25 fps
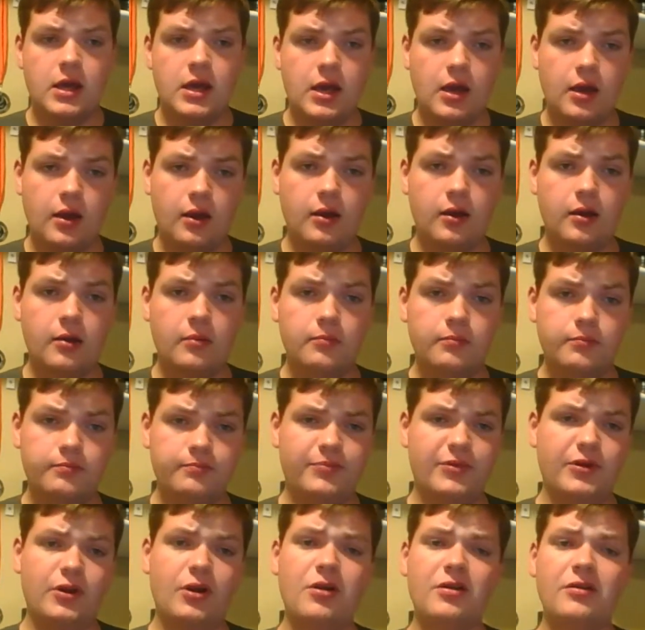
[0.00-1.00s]
But
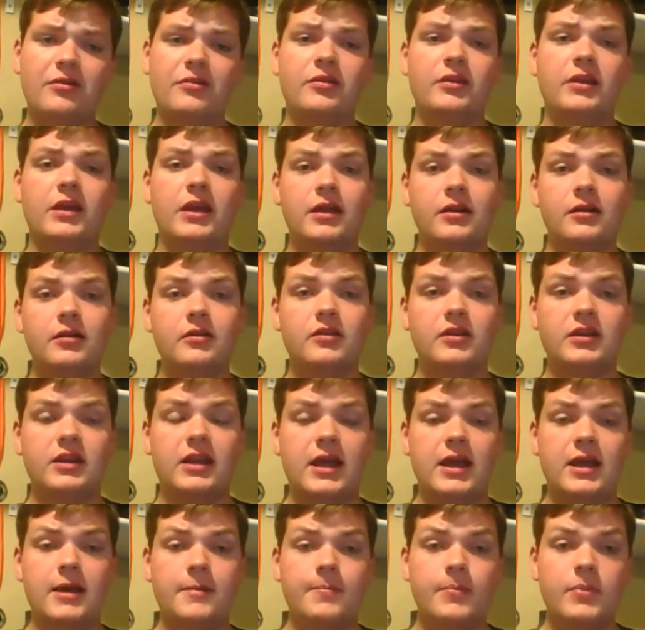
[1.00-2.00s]
honestly, end of the
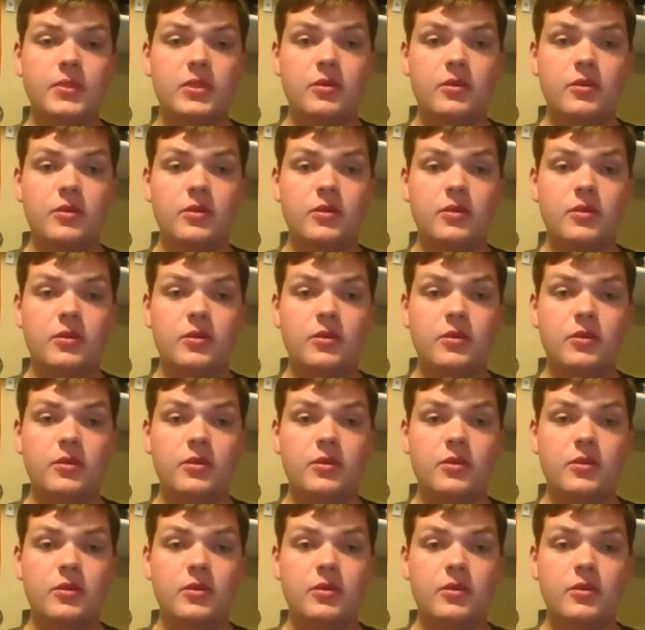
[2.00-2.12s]
day,